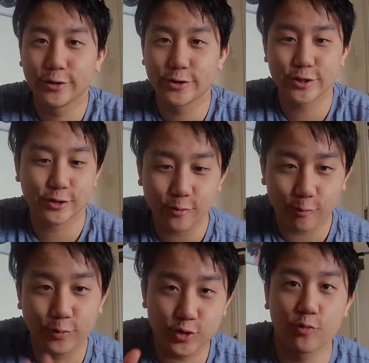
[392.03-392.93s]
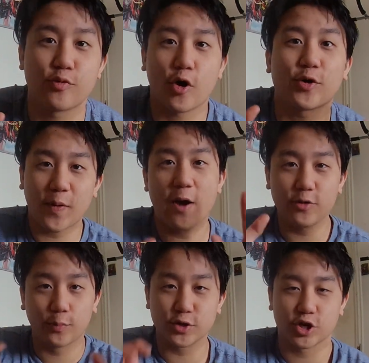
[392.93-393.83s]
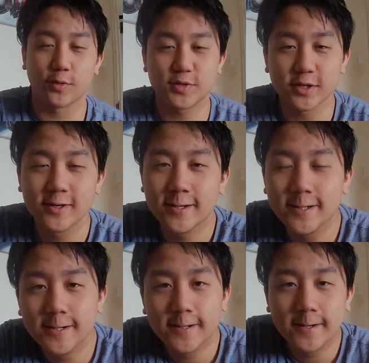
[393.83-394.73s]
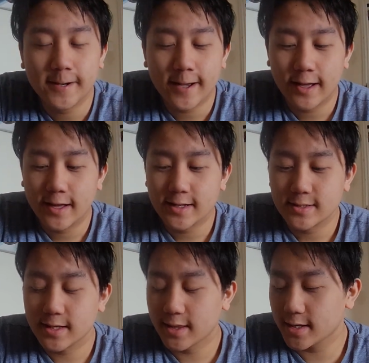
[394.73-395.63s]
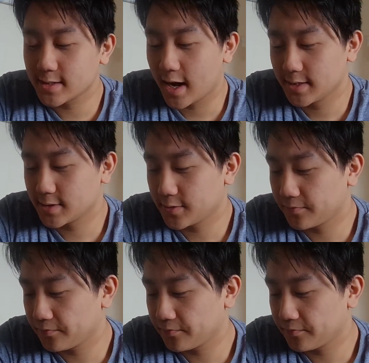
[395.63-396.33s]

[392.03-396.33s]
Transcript: You're just too preoccupied with your push-ups. See, the thing is, guys.